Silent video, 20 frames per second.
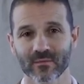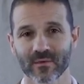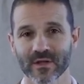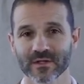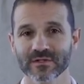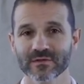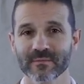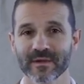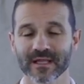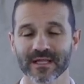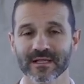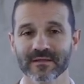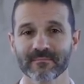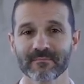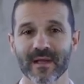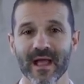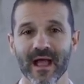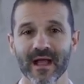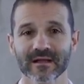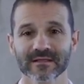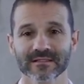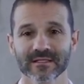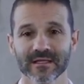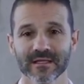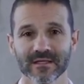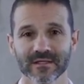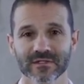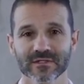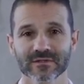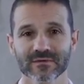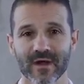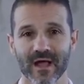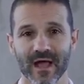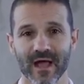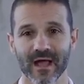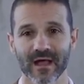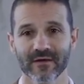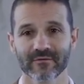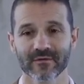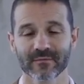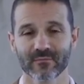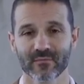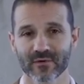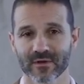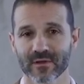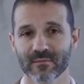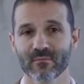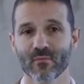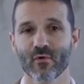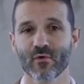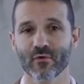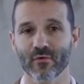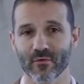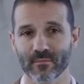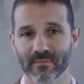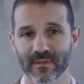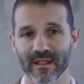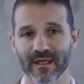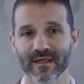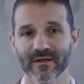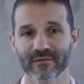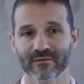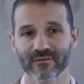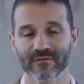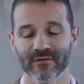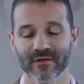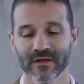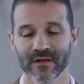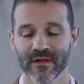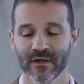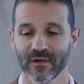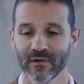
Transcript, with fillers: The way to make an impact is to have a brick and mortar place.